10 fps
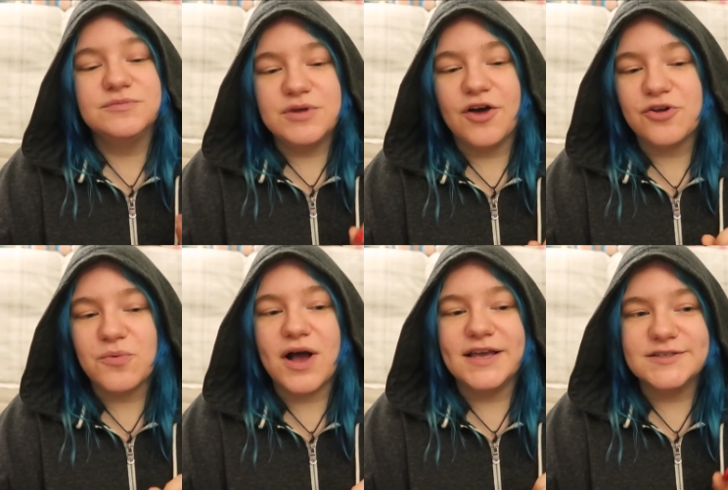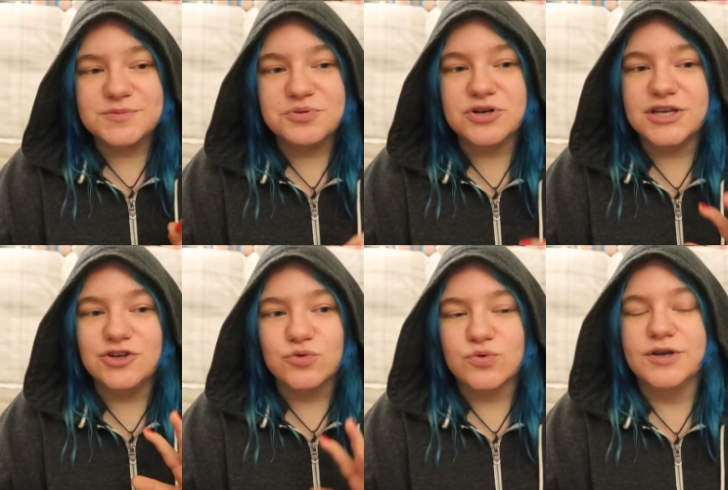otherwise pretty
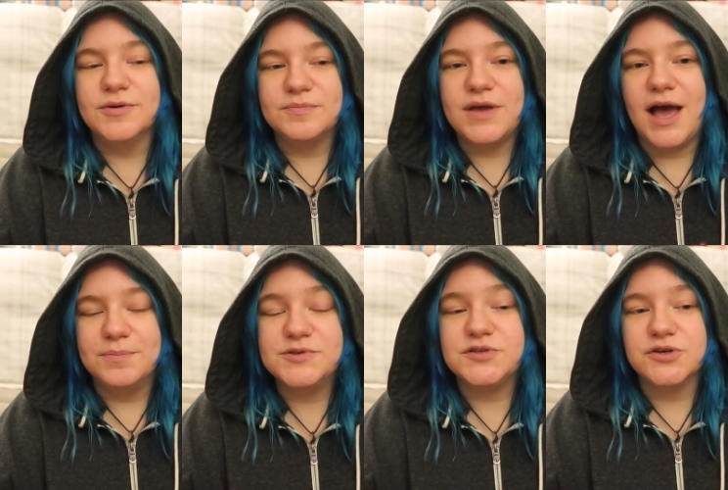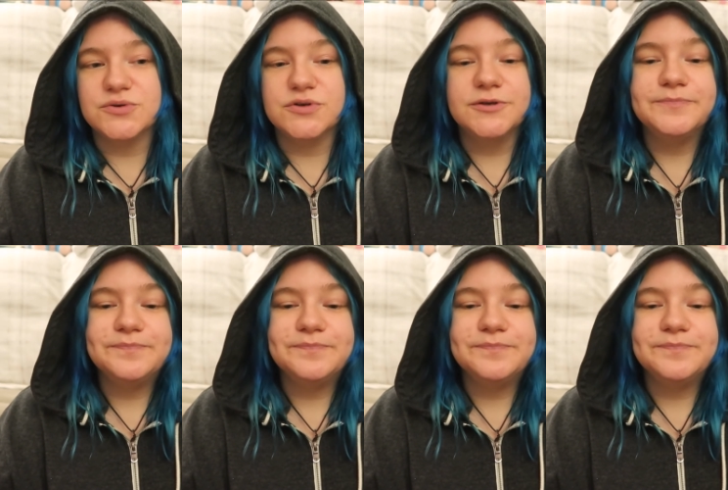grim episode.